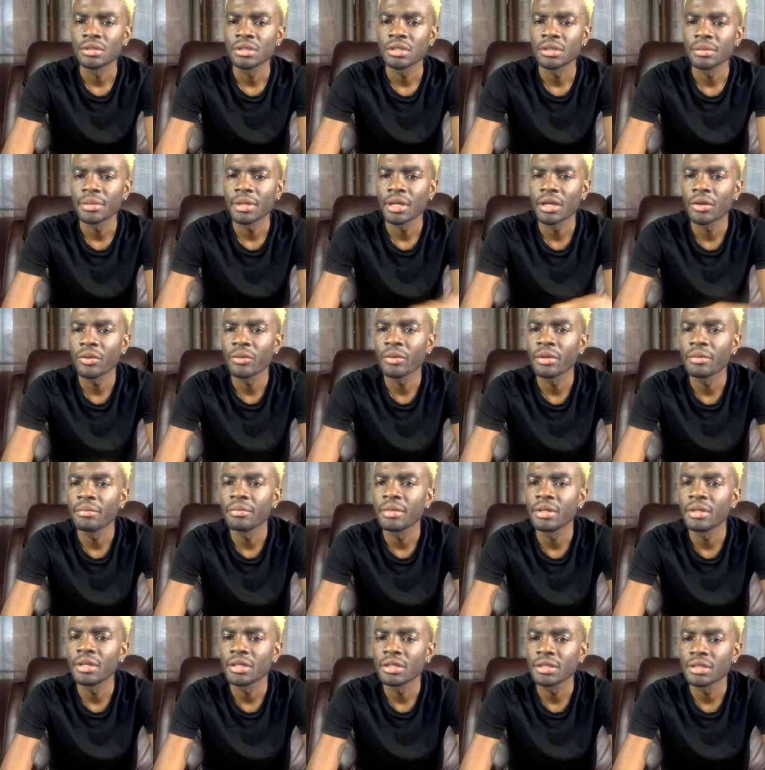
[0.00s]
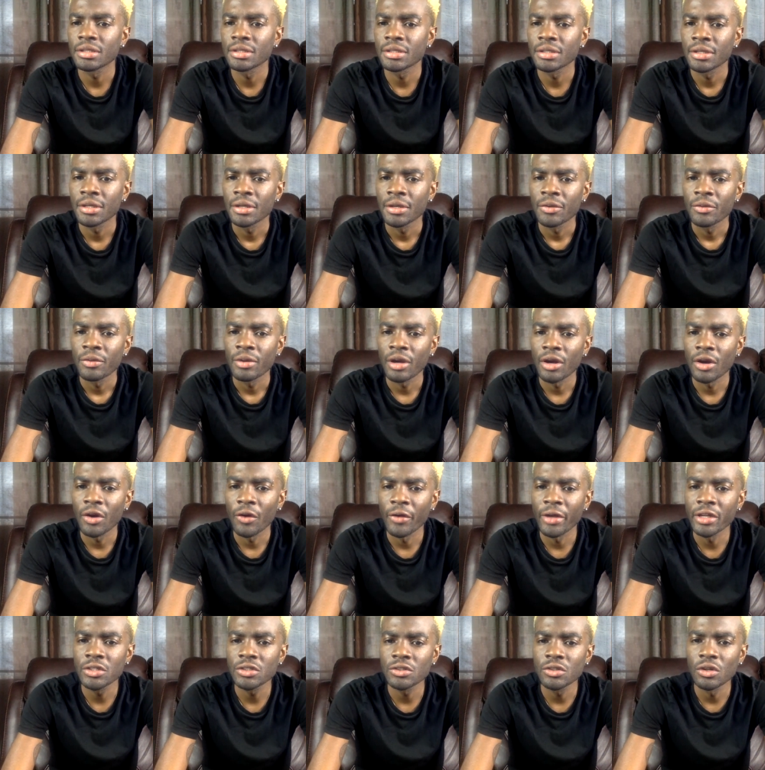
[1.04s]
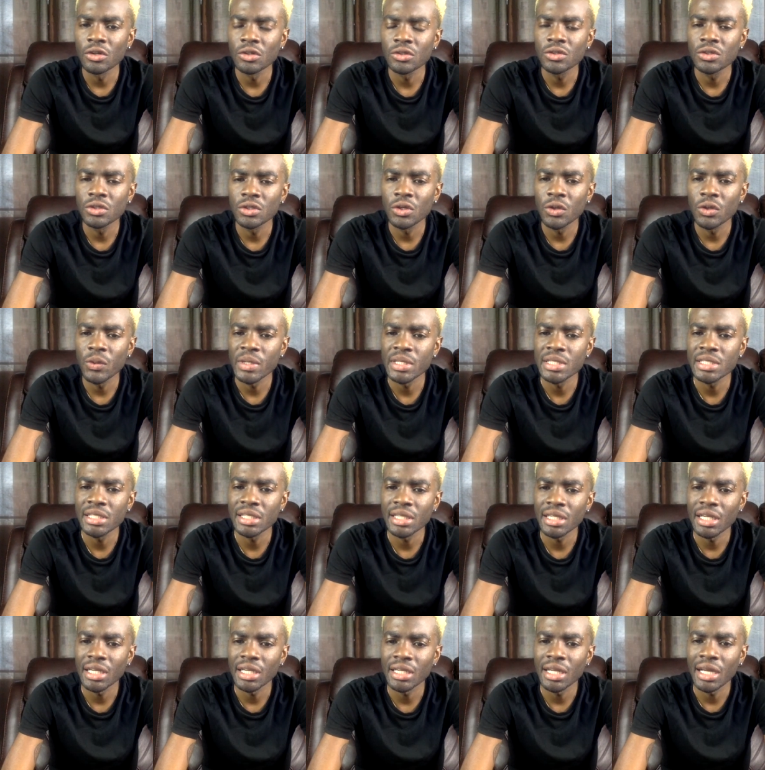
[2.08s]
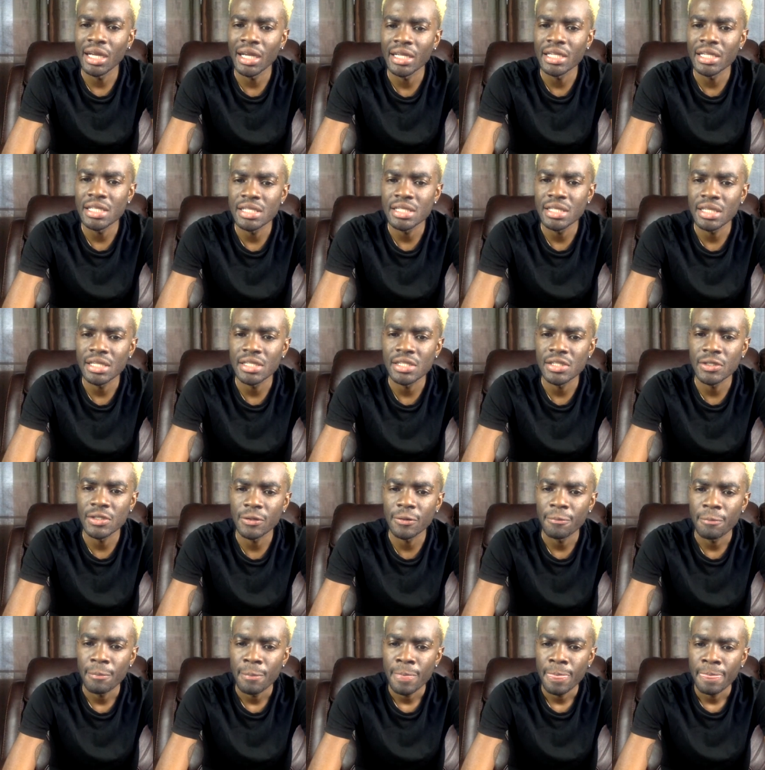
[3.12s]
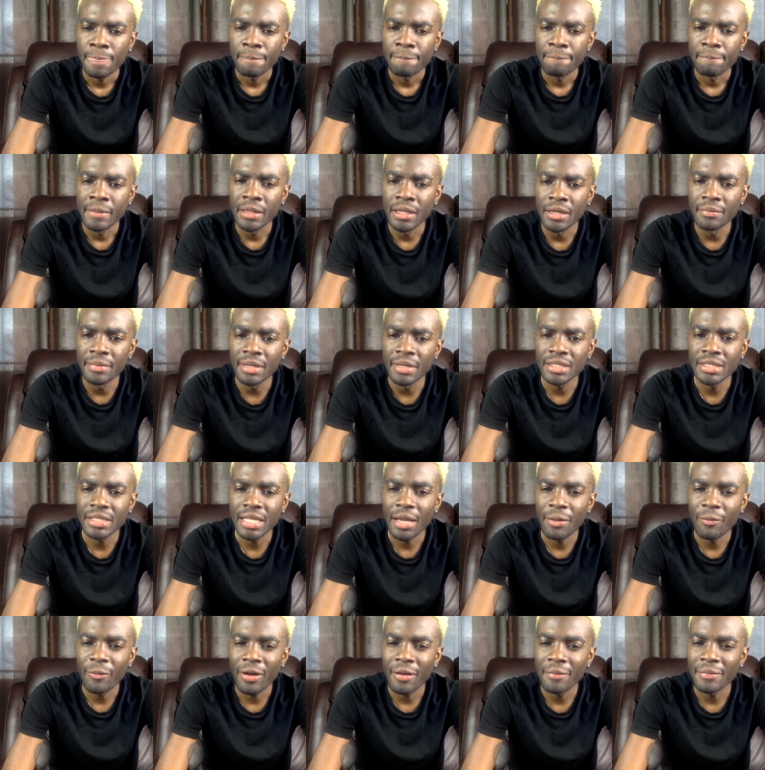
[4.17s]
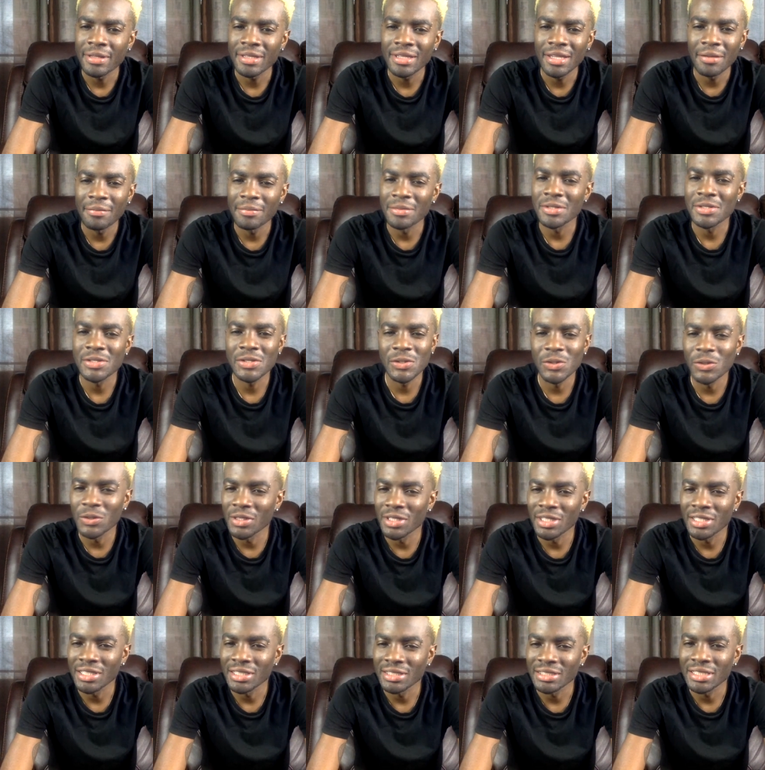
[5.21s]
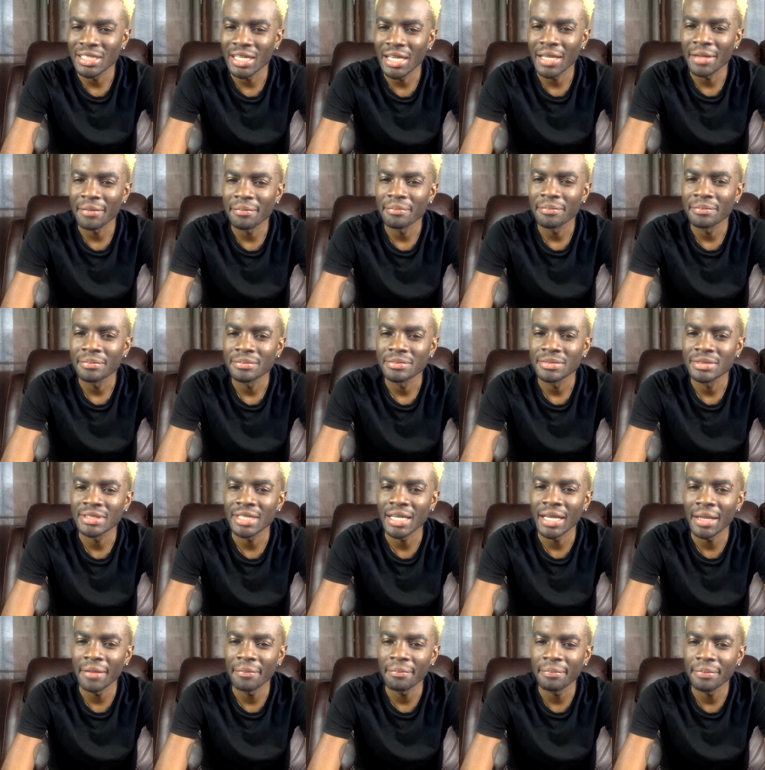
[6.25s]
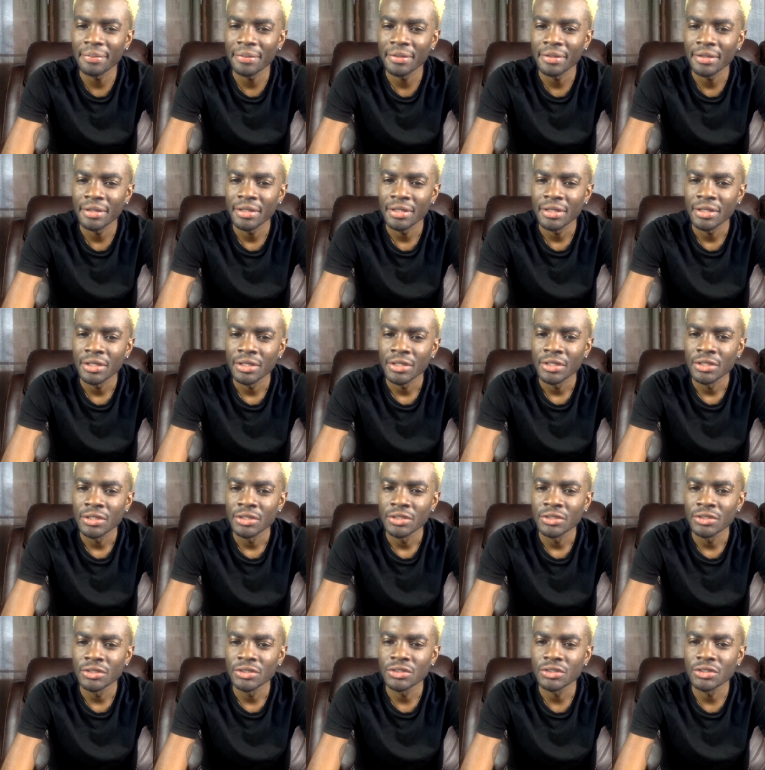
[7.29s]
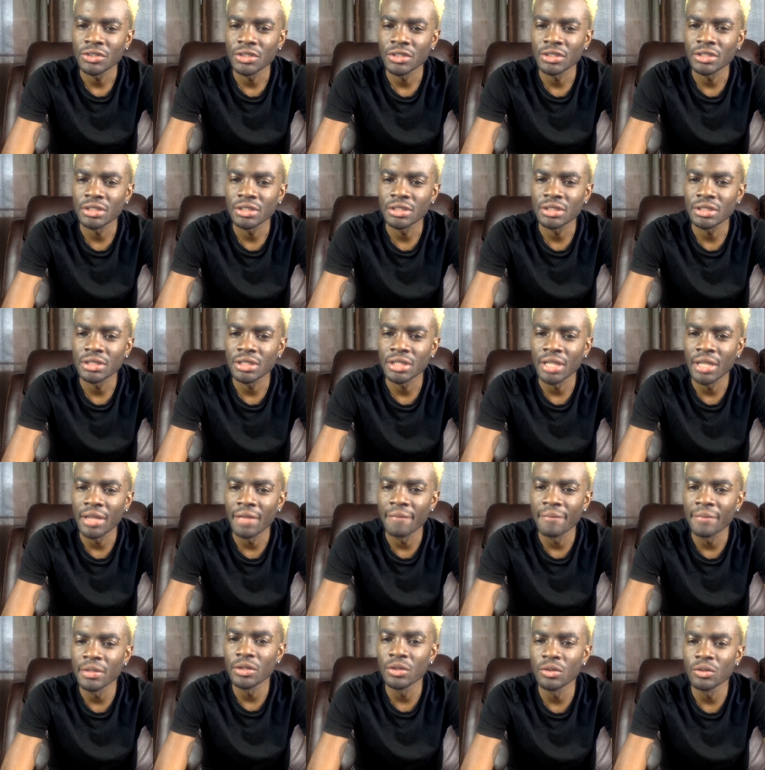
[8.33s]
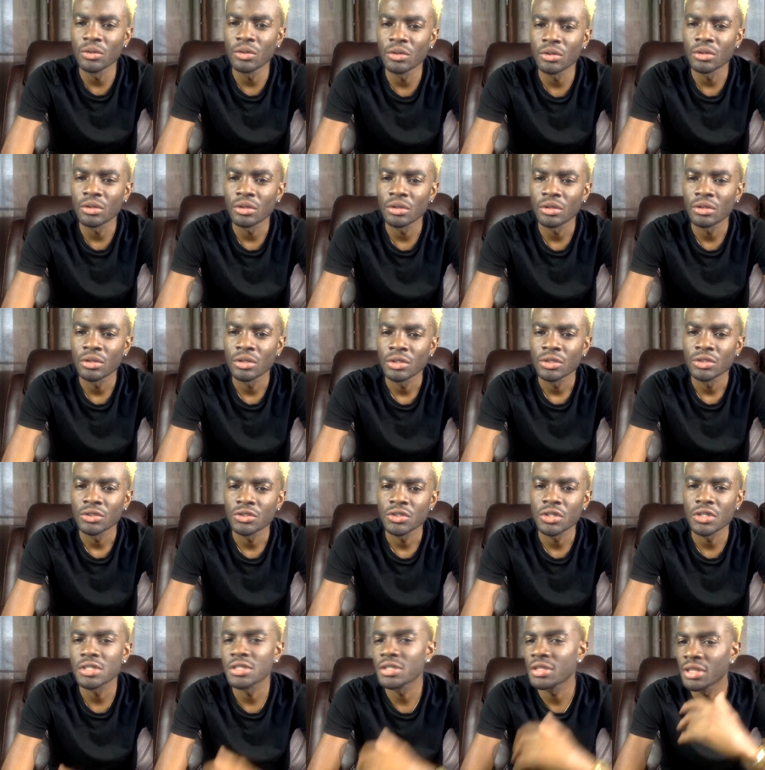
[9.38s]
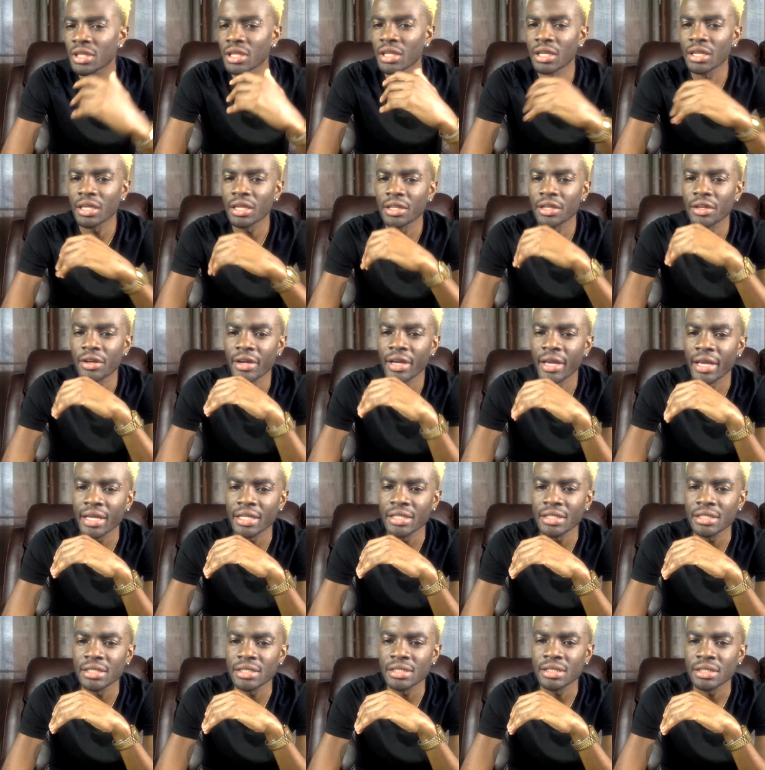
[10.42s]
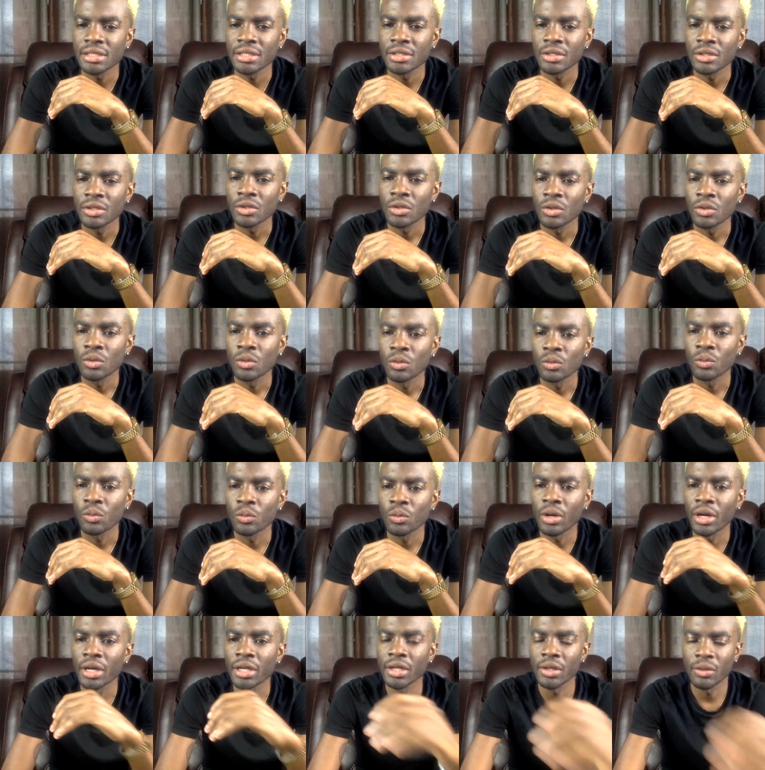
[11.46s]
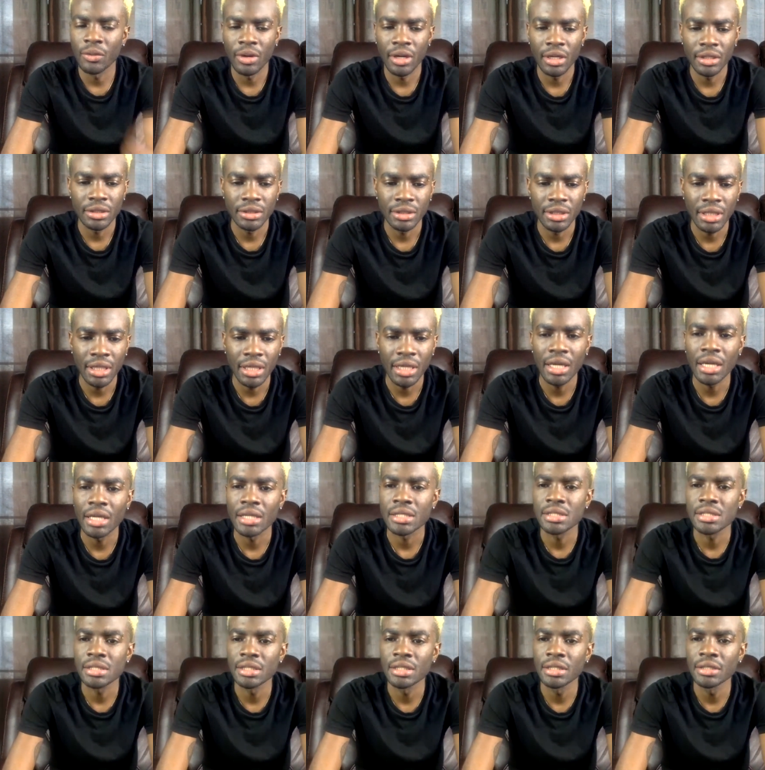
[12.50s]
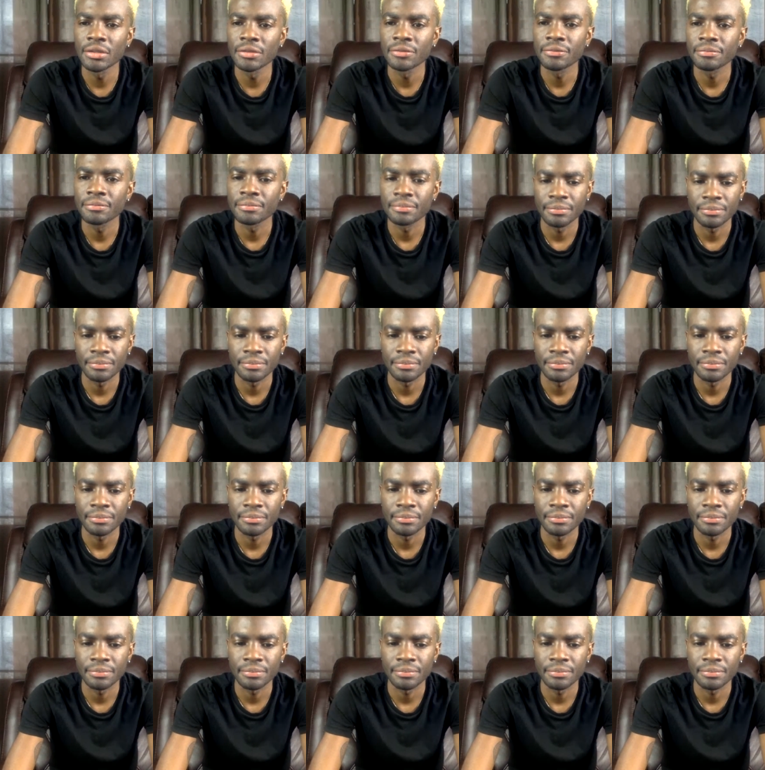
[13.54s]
Give me a quick minute. We have reached down to the question and answer. So in the meantime, I'm gonna take my slow little time. Type, just let me know. Just think in your heads what you want to ask. See?